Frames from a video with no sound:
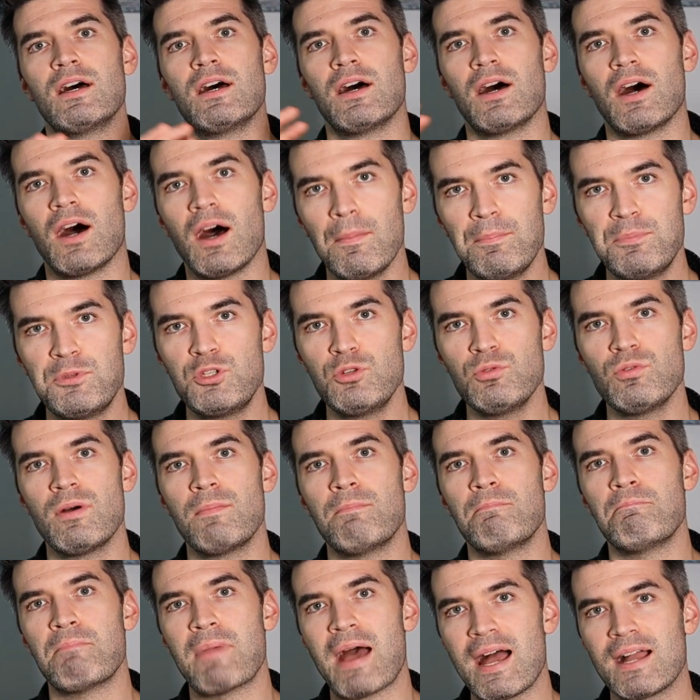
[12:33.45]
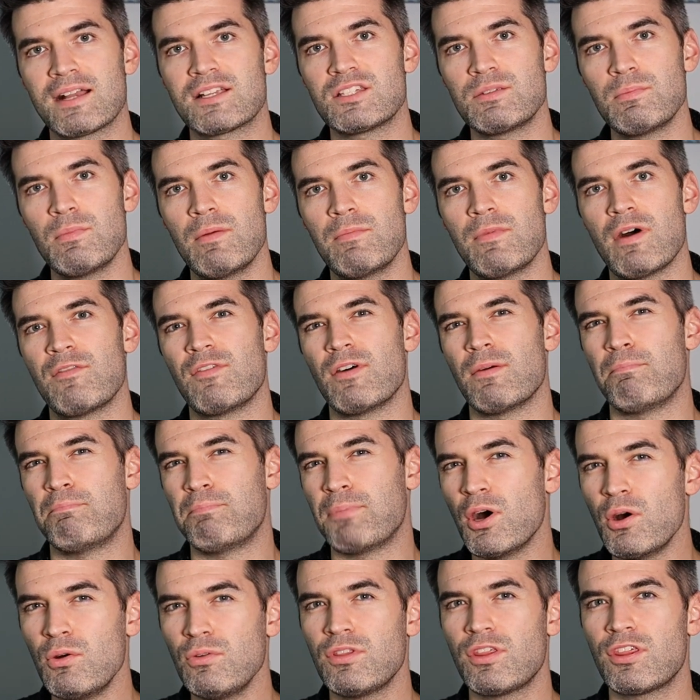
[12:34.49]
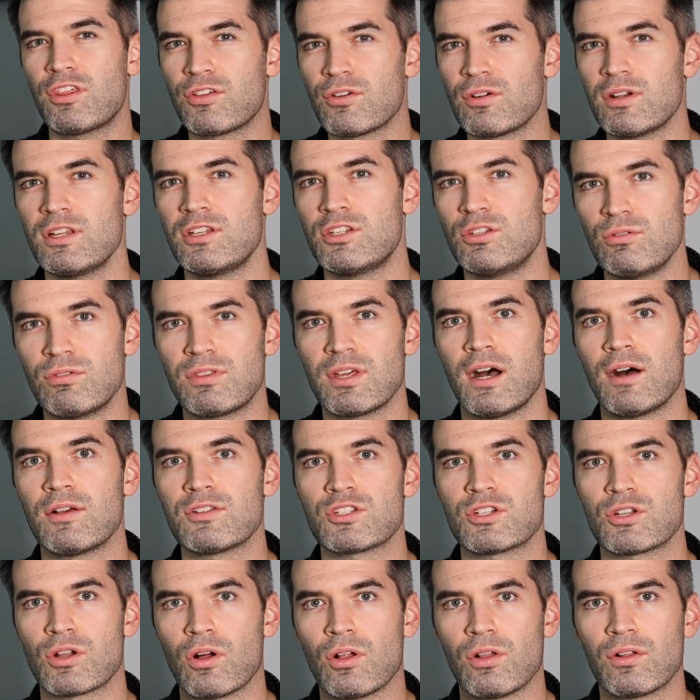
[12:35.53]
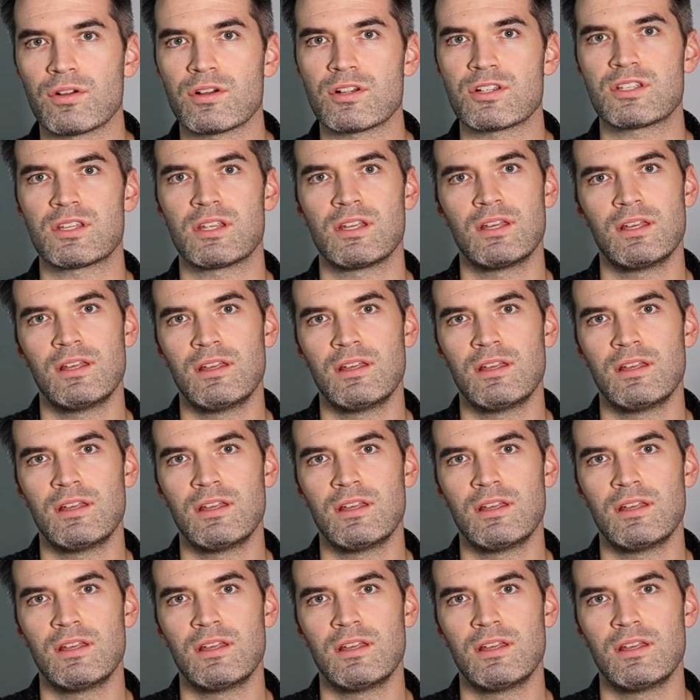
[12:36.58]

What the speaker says: up to a maximum of about $32,000